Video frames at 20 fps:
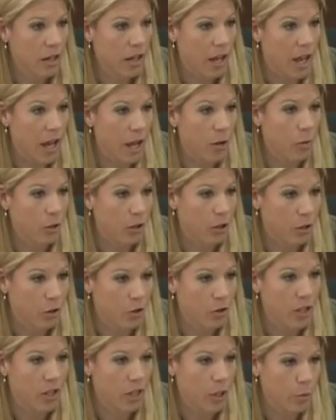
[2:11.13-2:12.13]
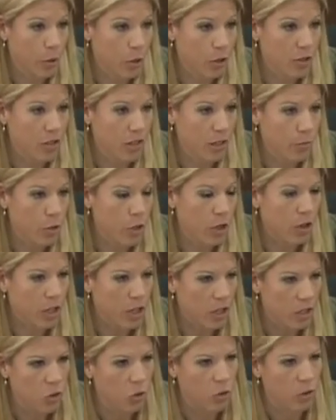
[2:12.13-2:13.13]
I want to know that the person I'm
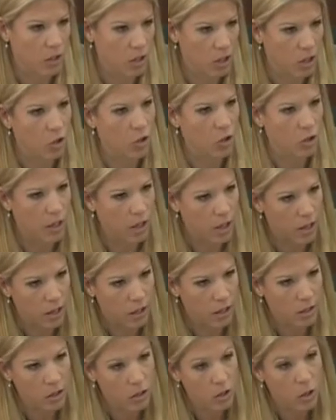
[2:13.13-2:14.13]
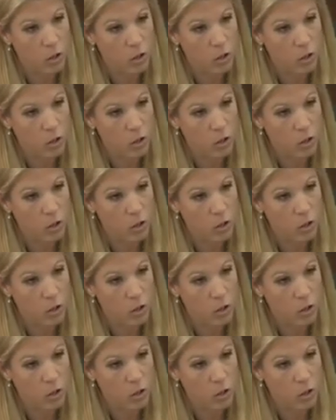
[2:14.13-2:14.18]
talking to on the other line